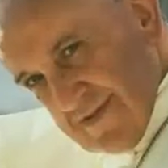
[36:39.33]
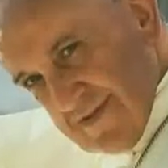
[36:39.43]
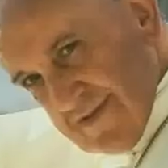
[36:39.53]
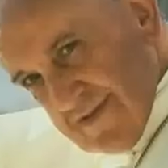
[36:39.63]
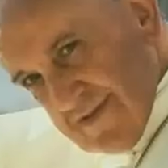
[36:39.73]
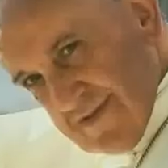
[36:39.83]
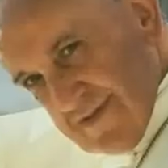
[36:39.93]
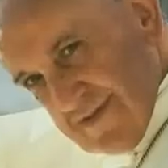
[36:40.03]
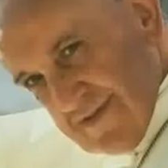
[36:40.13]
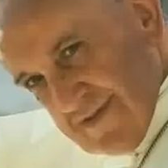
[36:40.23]

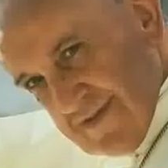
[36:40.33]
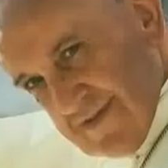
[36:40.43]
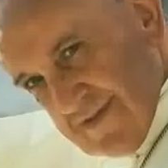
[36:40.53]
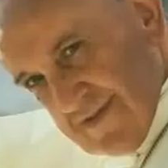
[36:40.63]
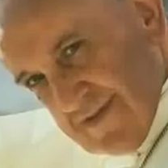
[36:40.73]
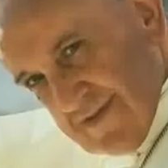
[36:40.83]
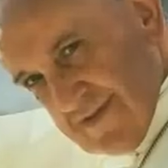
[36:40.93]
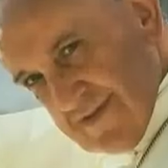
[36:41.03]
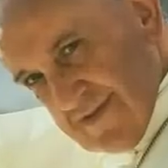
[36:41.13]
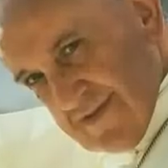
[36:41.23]

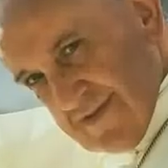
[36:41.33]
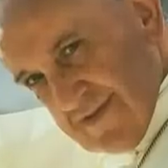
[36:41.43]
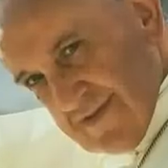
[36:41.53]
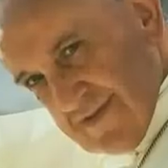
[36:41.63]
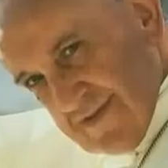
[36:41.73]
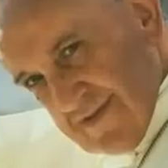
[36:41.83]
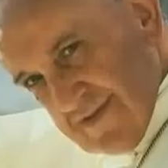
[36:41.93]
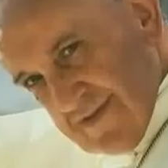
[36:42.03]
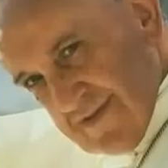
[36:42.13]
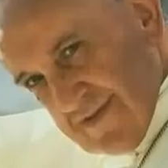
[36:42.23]

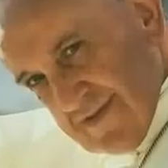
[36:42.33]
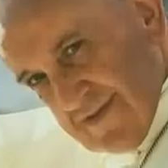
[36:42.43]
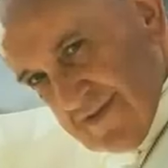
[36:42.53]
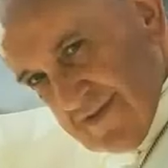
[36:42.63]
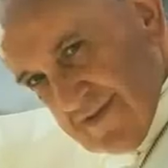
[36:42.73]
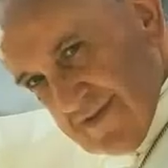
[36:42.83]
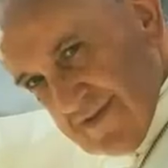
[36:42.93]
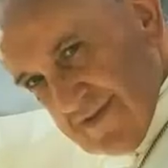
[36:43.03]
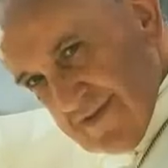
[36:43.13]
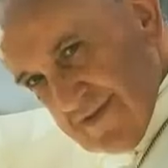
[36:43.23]

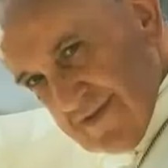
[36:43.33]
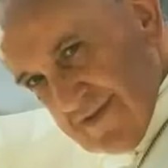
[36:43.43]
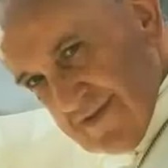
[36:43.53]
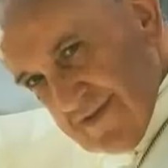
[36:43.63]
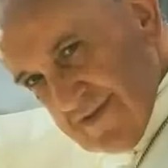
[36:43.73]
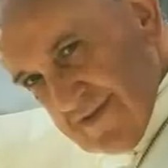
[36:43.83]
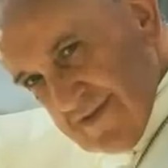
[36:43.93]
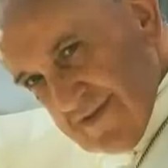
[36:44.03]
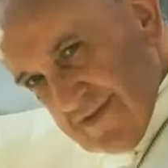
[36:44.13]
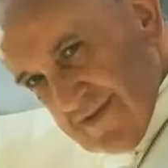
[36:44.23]

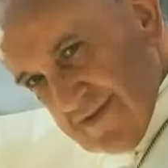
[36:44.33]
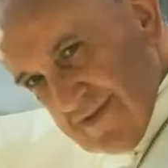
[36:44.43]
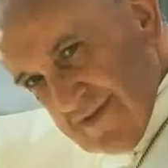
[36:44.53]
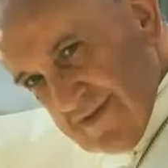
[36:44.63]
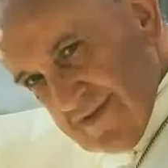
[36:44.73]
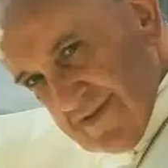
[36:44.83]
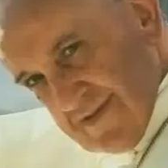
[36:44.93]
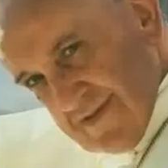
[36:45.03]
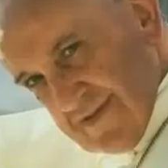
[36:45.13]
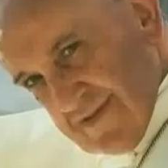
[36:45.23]

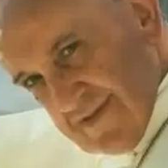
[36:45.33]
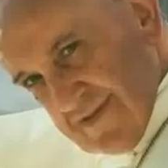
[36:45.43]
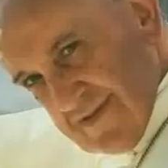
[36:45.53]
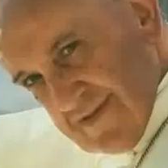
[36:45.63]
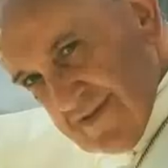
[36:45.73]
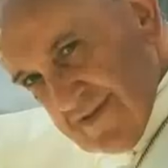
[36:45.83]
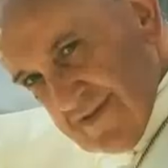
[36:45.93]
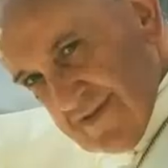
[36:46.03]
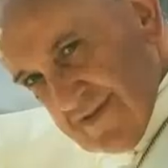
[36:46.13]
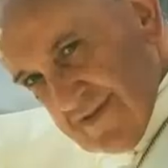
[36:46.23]

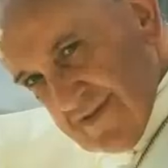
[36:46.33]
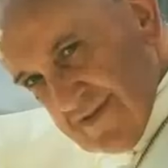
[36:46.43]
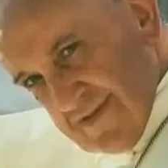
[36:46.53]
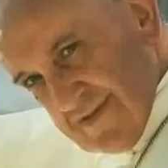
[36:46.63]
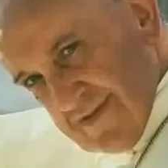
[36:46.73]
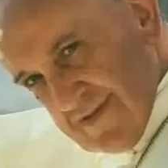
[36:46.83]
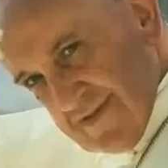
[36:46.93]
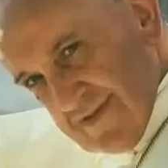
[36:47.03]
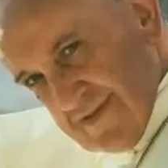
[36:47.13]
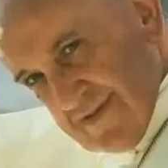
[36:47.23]
The person shown says nothing.